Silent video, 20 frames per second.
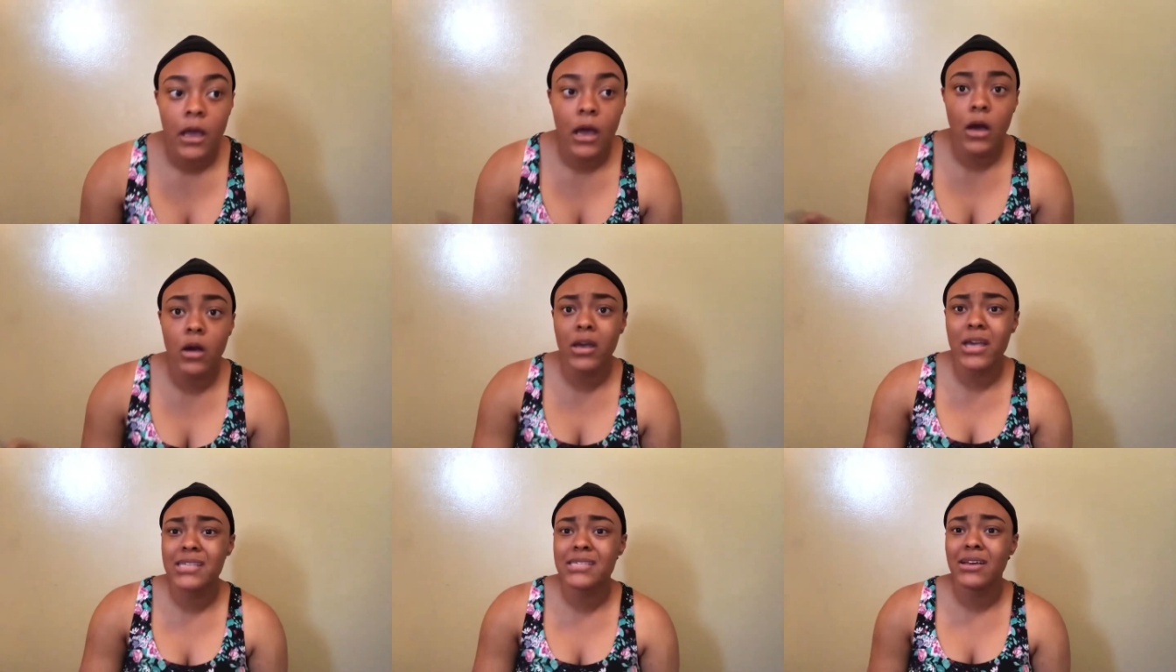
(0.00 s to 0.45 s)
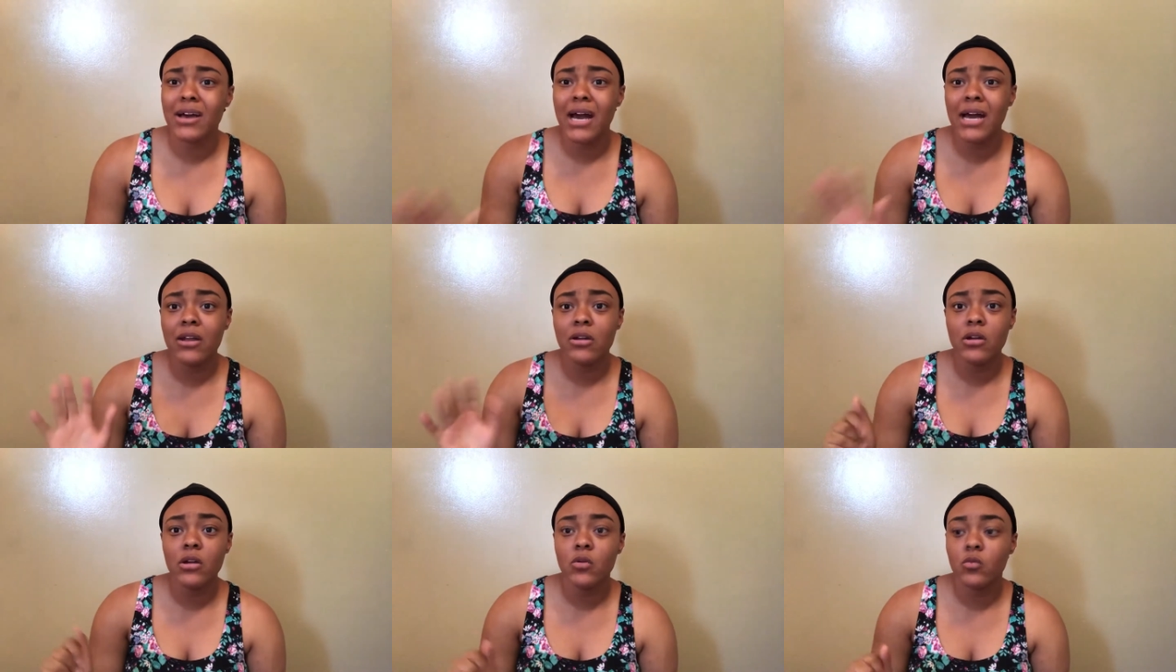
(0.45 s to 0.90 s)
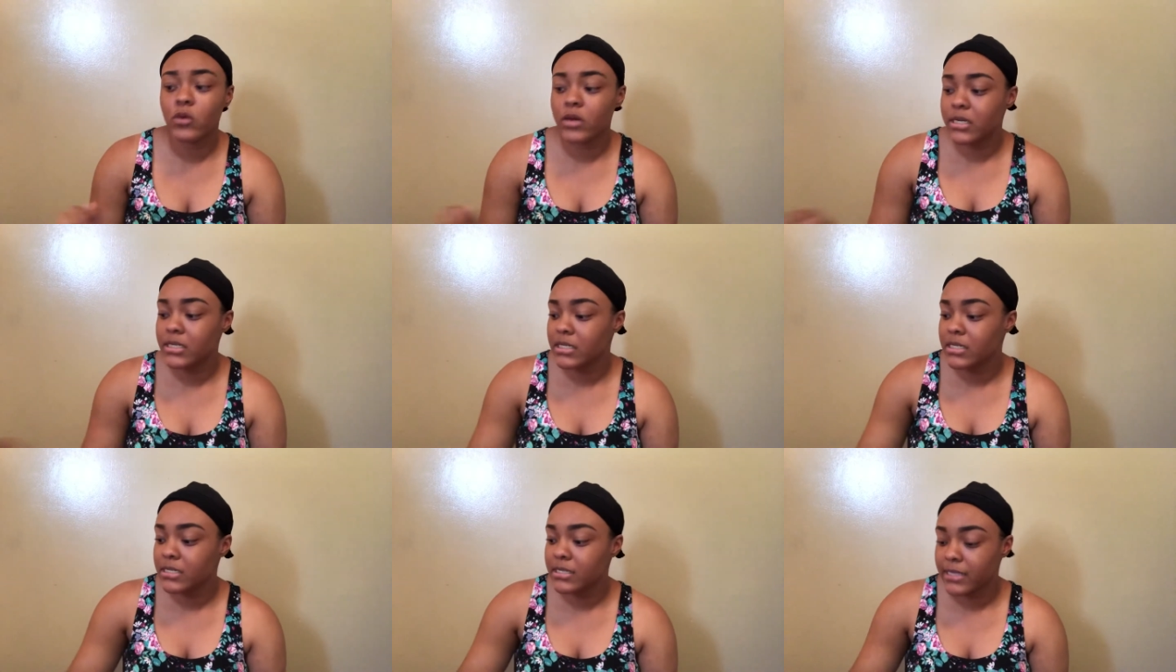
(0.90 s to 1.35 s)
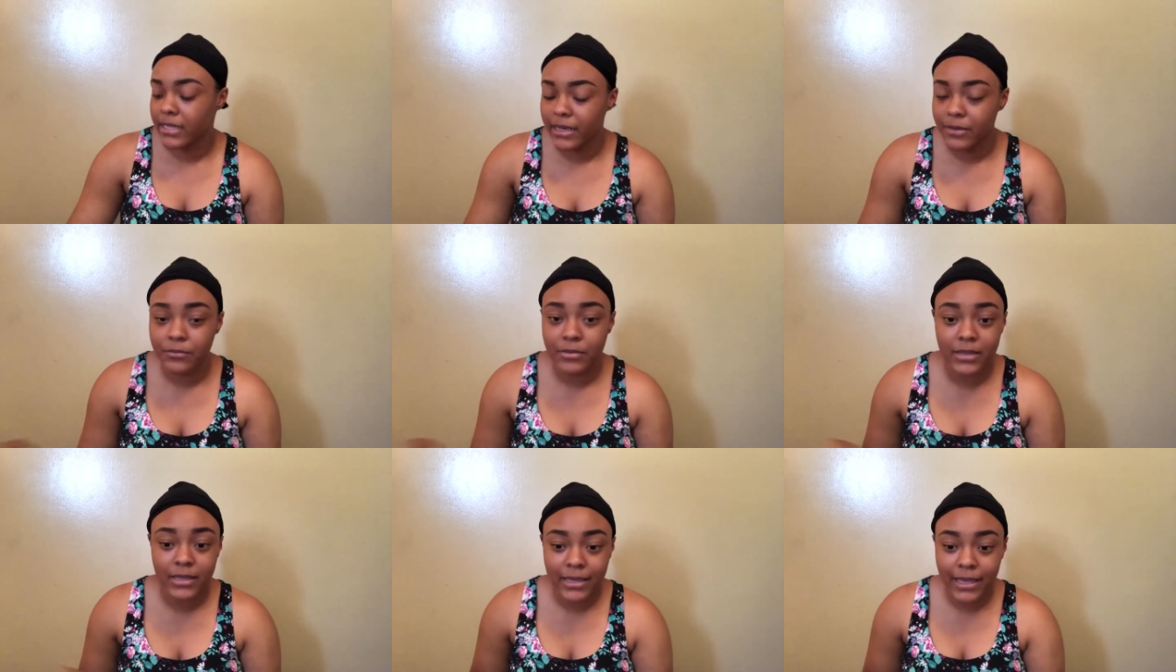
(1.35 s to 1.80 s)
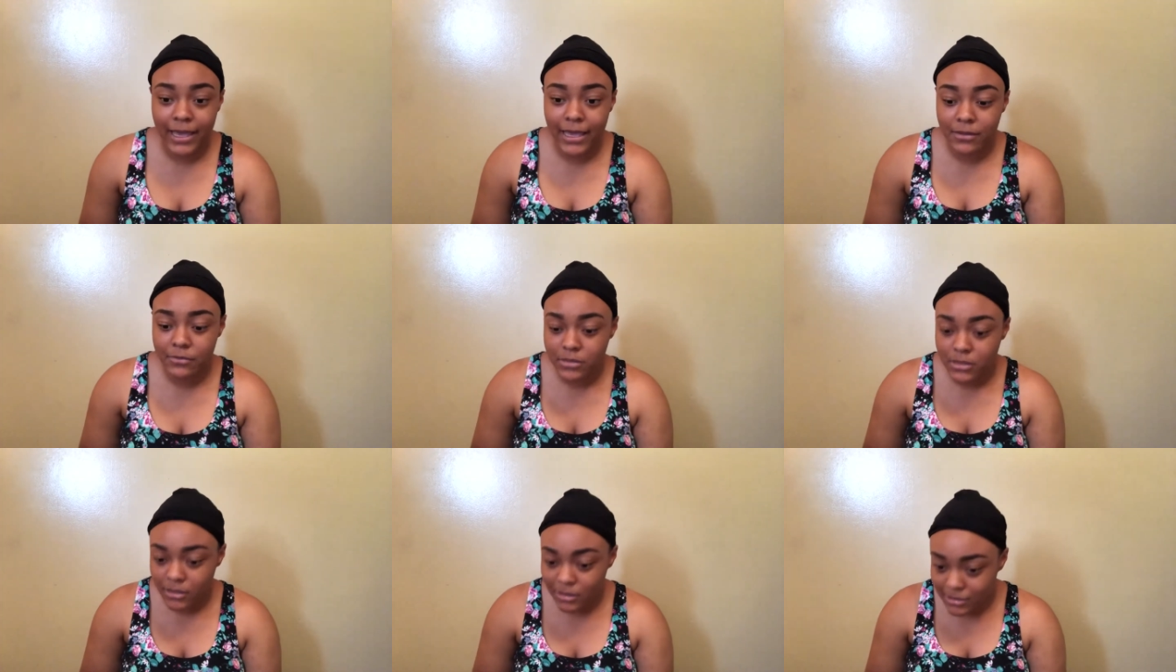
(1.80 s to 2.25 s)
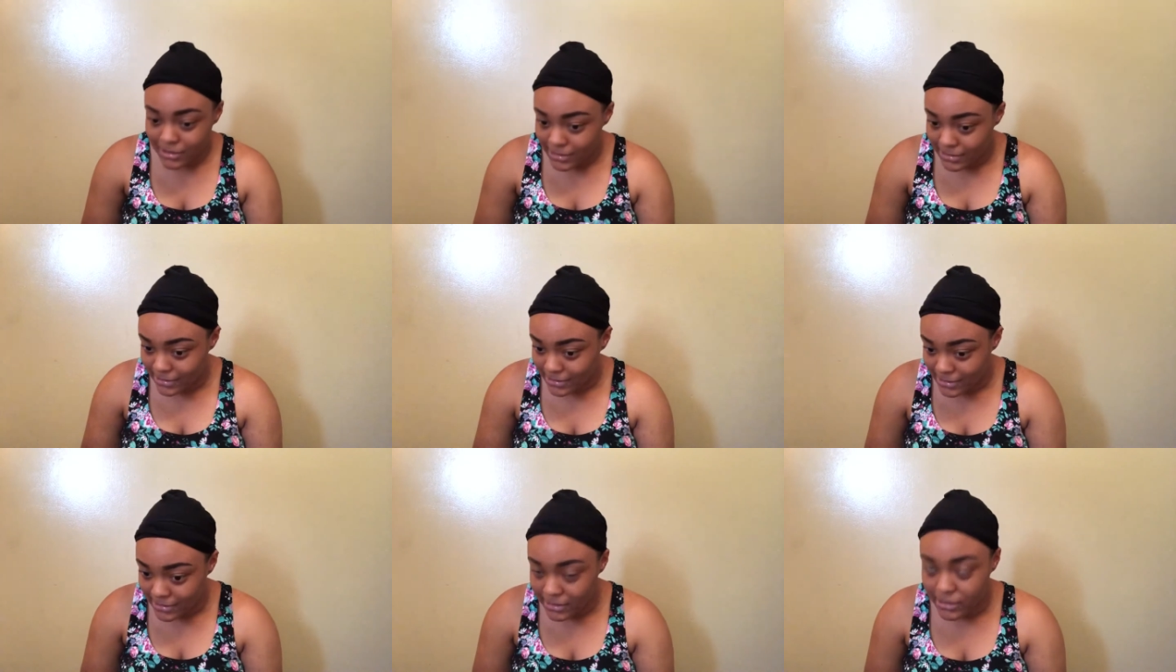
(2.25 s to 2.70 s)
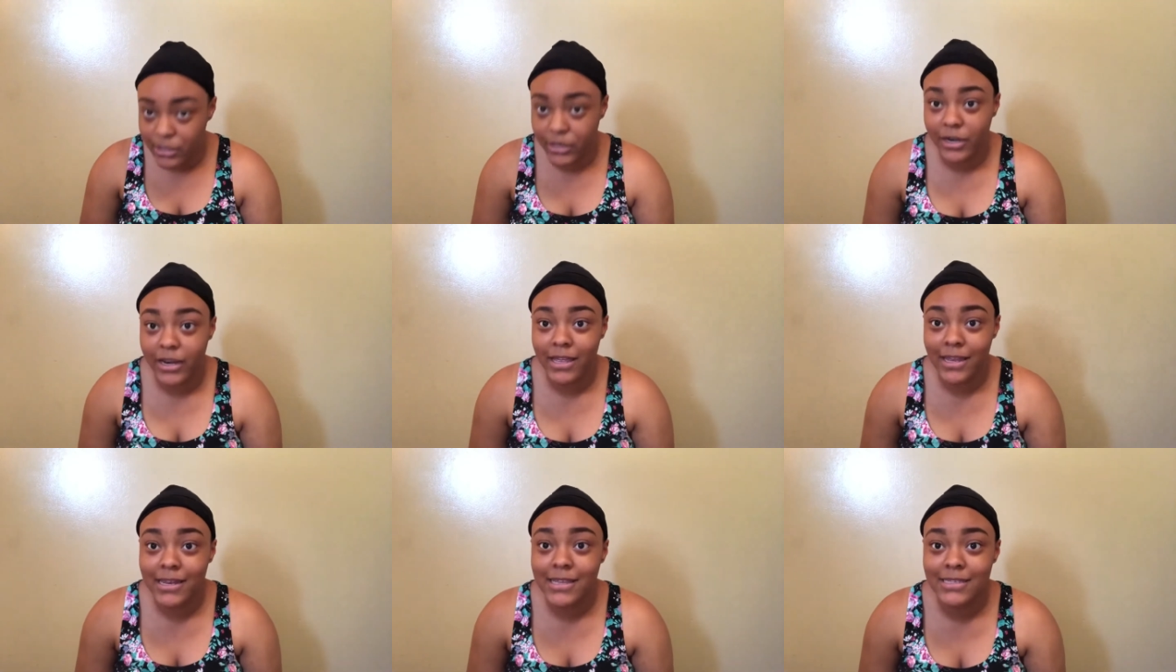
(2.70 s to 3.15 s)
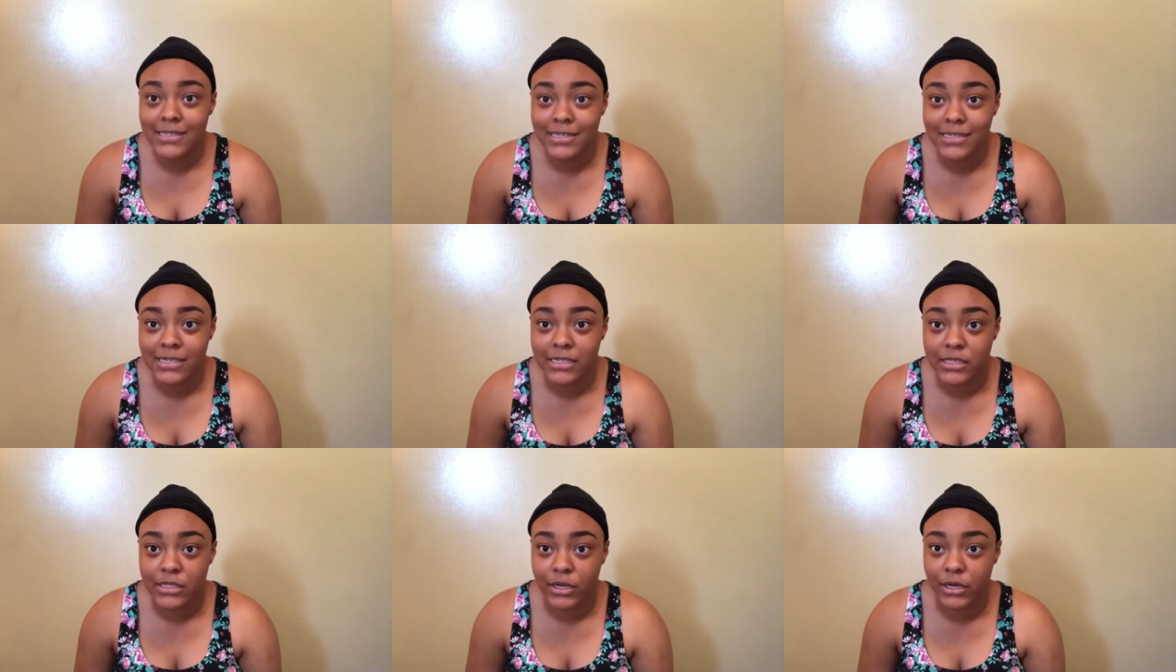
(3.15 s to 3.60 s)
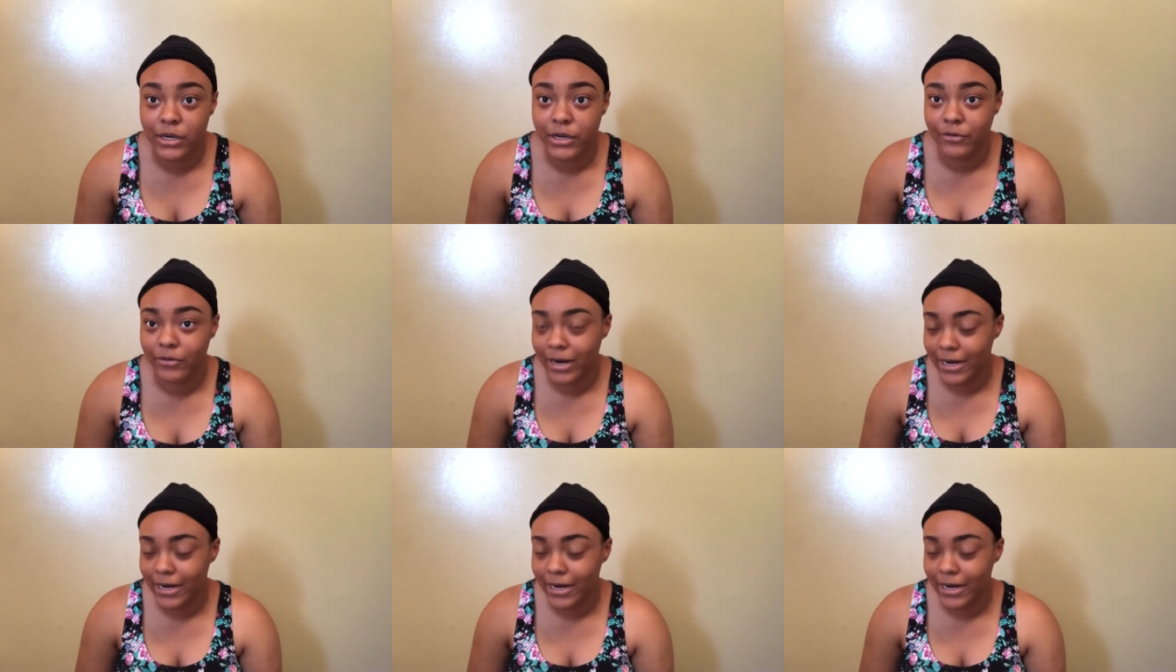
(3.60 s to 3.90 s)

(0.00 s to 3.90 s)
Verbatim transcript: Okay, so I don't know where she's at, but the game starts at six thirty and it's six thirty